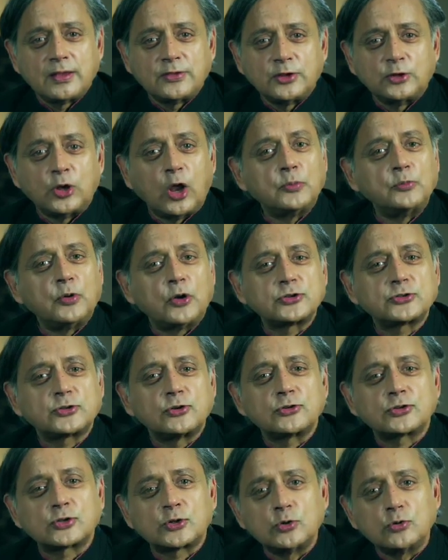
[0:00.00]
The Don
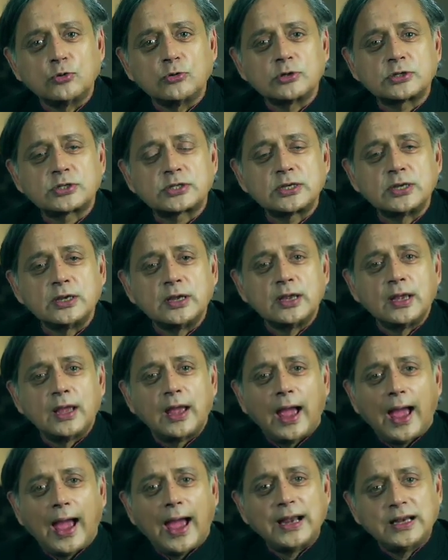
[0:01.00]
Bosco schools,
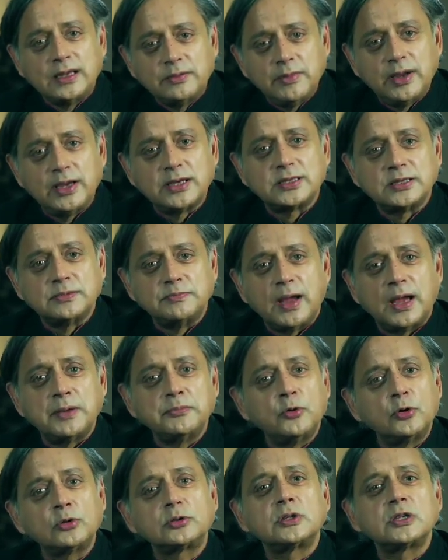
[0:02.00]
animated by
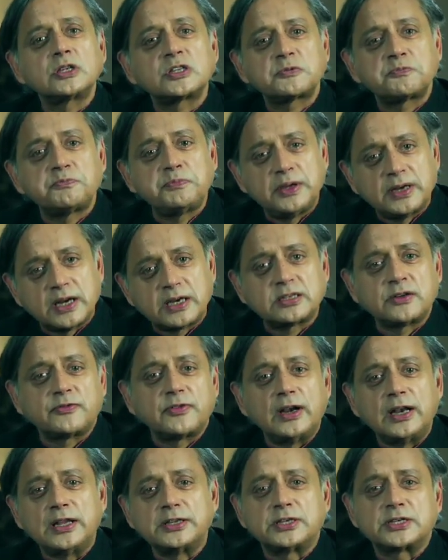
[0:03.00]
both the spirit of
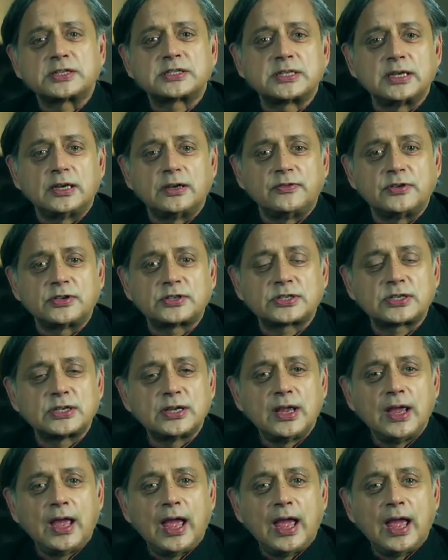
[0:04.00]
religious service